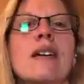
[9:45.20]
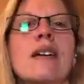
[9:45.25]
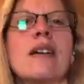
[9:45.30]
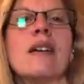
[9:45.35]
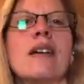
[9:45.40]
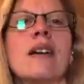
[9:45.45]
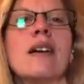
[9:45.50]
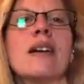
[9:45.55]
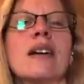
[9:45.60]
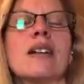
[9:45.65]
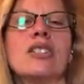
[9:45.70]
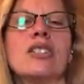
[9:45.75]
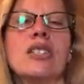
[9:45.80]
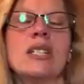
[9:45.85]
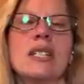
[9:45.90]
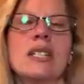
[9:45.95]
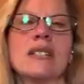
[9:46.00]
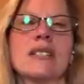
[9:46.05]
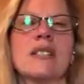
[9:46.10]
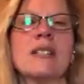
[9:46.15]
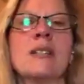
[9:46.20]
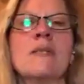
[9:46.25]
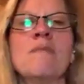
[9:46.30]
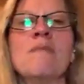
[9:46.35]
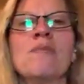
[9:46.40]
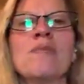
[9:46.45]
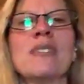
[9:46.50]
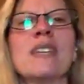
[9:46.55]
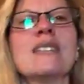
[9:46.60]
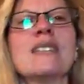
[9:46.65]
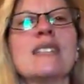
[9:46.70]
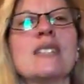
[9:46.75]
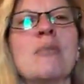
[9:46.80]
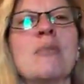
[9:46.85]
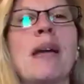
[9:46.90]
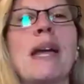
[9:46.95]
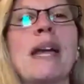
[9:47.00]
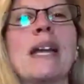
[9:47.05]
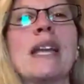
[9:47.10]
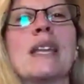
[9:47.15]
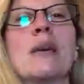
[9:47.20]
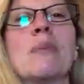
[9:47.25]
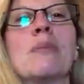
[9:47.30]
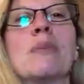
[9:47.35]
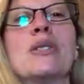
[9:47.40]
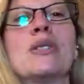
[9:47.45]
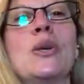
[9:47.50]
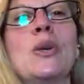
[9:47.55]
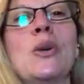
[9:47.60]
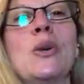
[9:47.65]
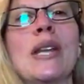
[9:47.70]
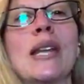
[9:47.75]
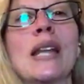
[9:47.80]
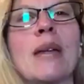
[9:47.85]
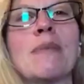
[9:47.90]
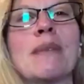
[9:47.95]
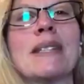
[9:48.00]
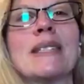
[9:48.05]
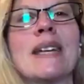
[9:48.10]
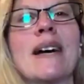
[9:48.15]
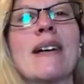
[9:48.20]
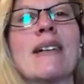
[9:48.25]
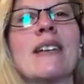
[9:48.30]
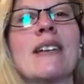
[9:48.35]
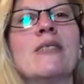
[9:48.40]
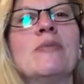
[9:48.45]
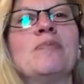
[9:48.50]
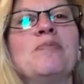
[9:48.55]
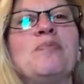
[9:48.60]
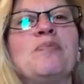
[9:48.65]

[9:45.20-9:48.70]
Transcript: Oh, jeez. This is a pain in the patootie, let me tell you.